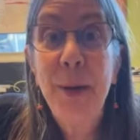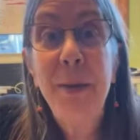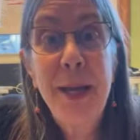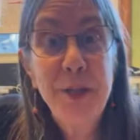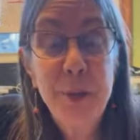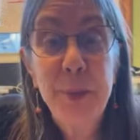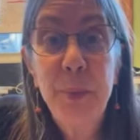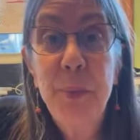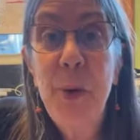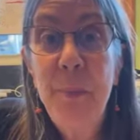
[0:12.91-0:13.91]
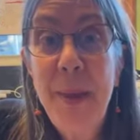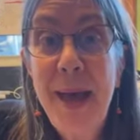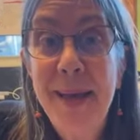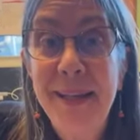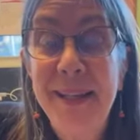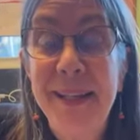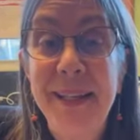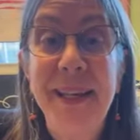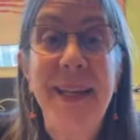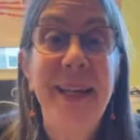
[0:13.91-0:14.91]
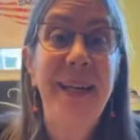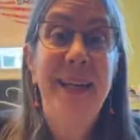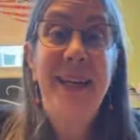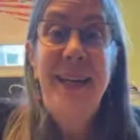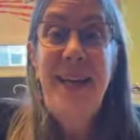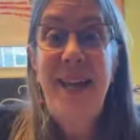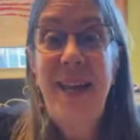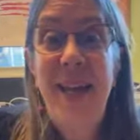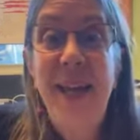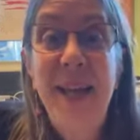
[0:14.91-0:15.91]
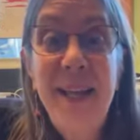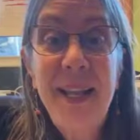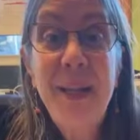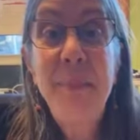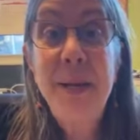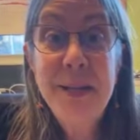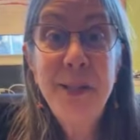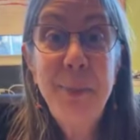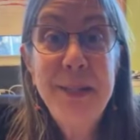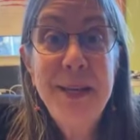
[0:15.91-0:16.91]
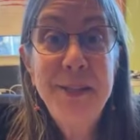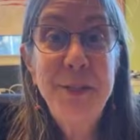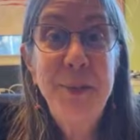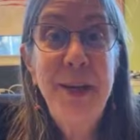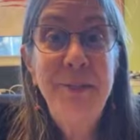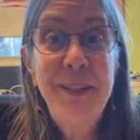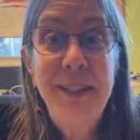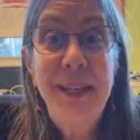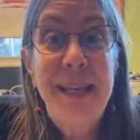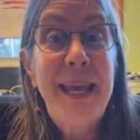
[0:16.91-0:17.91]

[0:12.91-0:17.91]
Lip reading: Well, actually we went back and I let my husband test drive it,